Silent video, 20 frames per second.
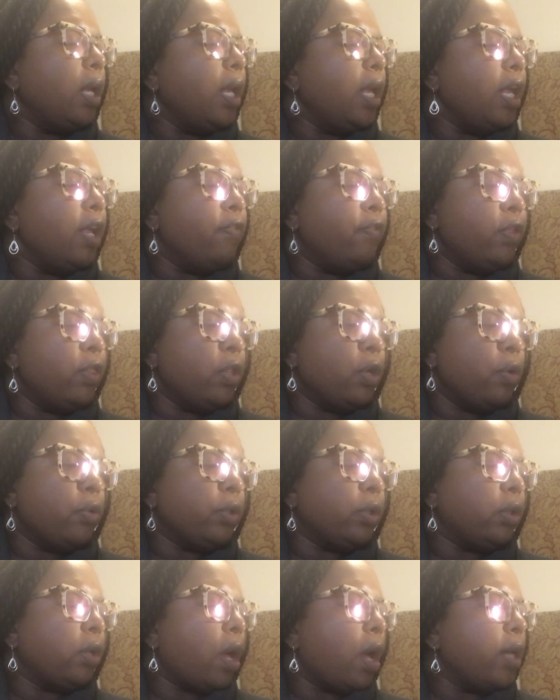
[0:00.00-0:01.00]
Even though
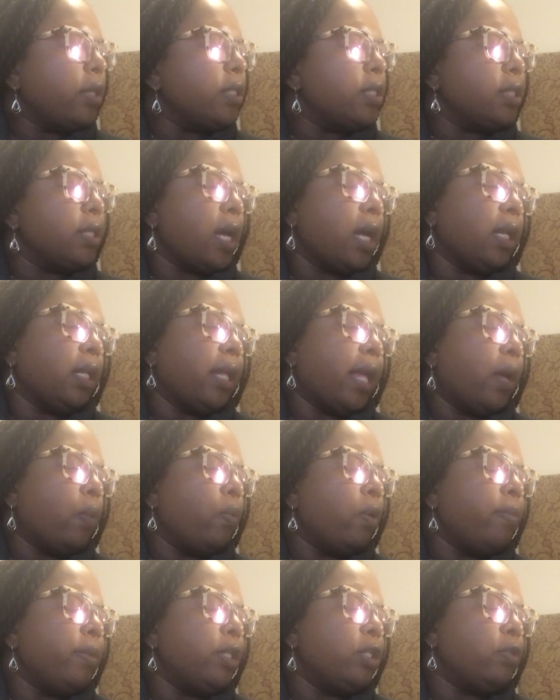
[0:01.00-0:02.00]
the law does not allow
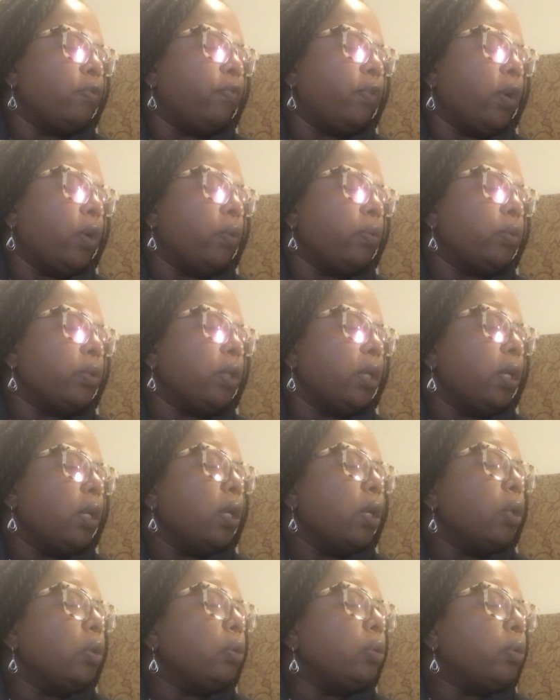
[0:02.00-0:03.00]
women to vote,
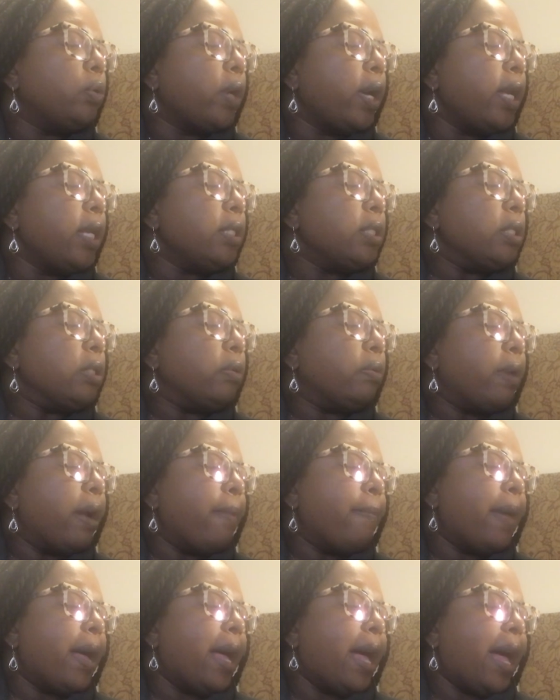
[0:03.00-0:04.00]

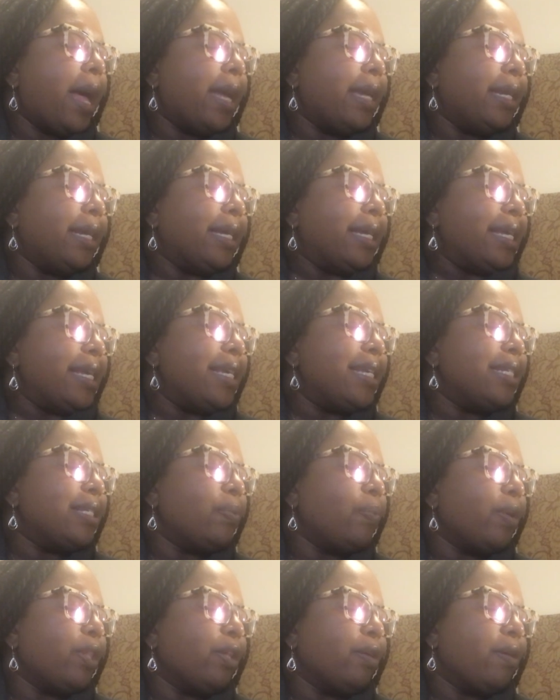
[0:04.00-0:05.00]
great-grandma Ida
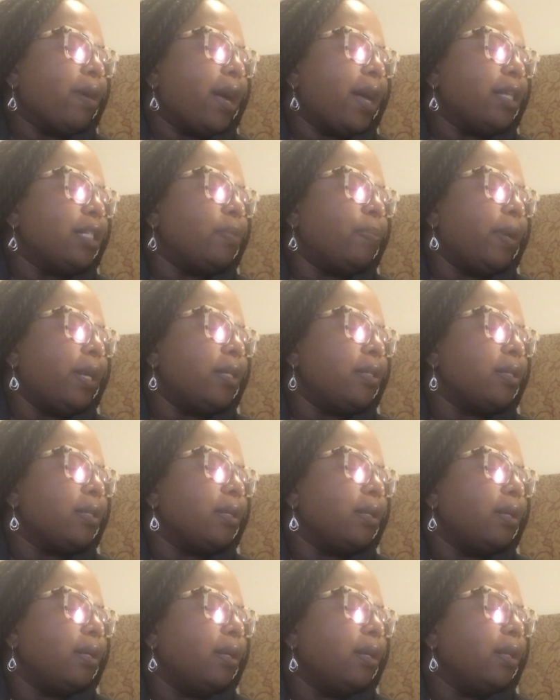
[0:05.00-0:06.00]
is with her husband.
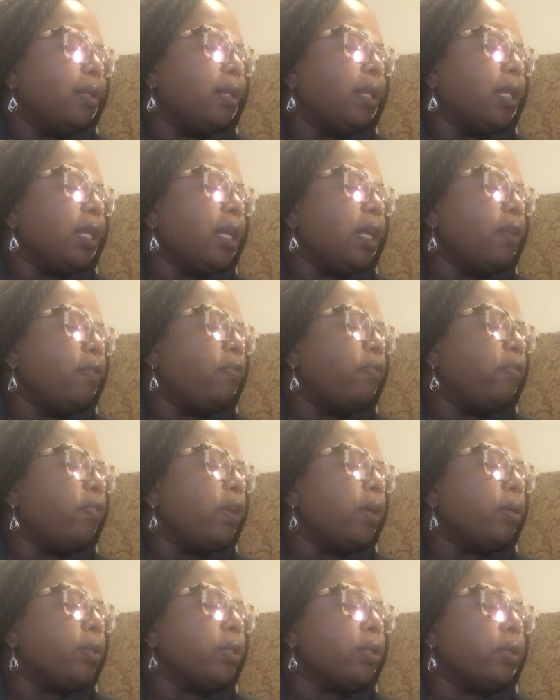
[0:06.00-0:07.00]
Lillian
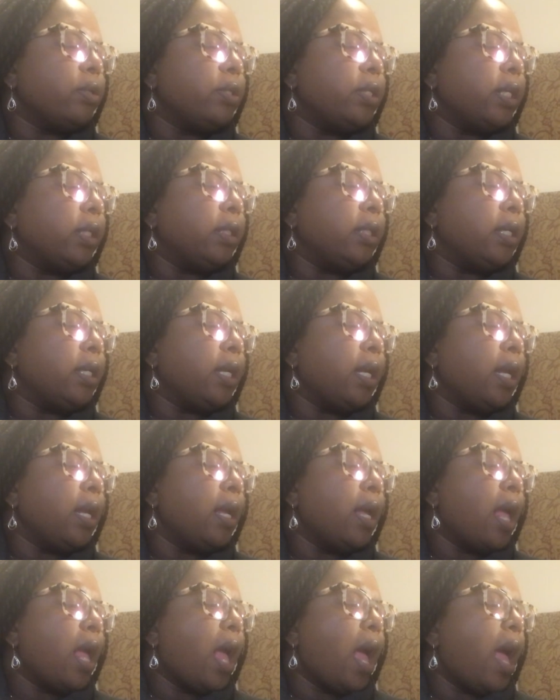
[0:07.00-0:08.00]
feels their
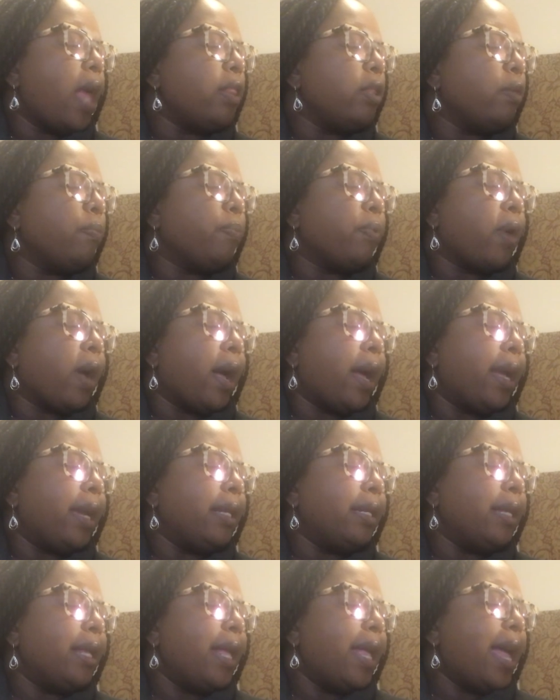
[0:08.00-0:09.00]
dignity and their
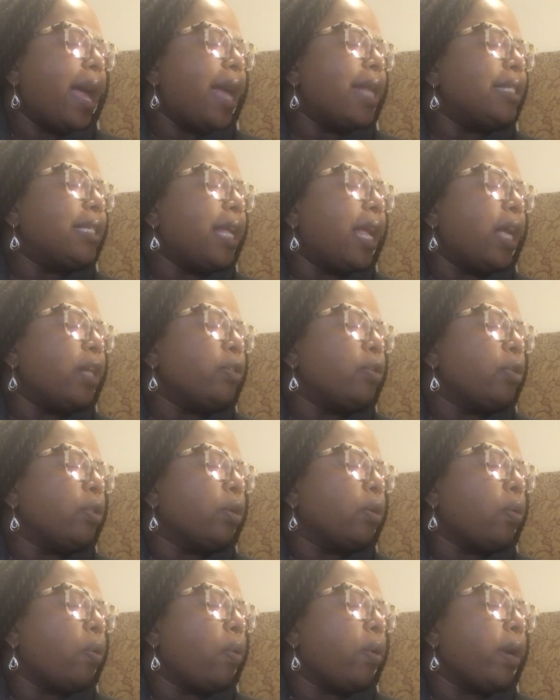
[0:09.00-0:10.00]
pride as they enter
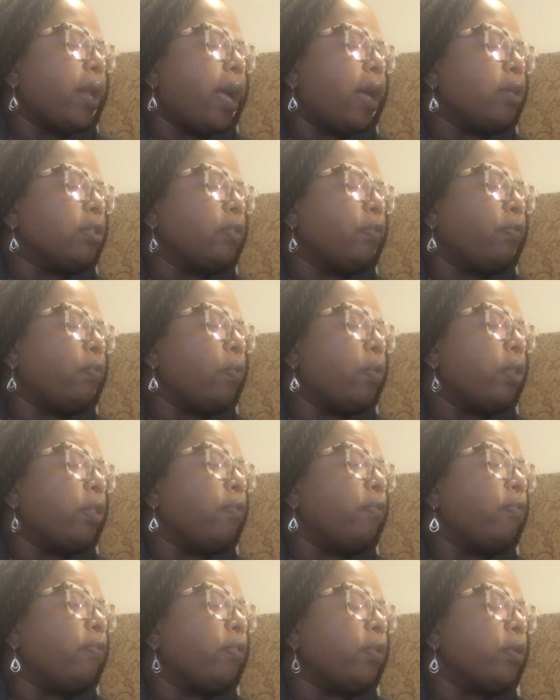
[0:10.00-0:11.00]
the courthouse for
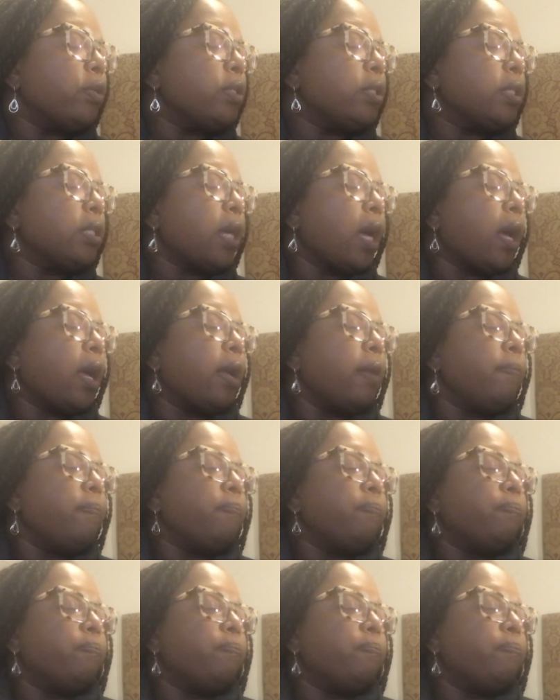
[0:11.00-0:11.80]
the first time.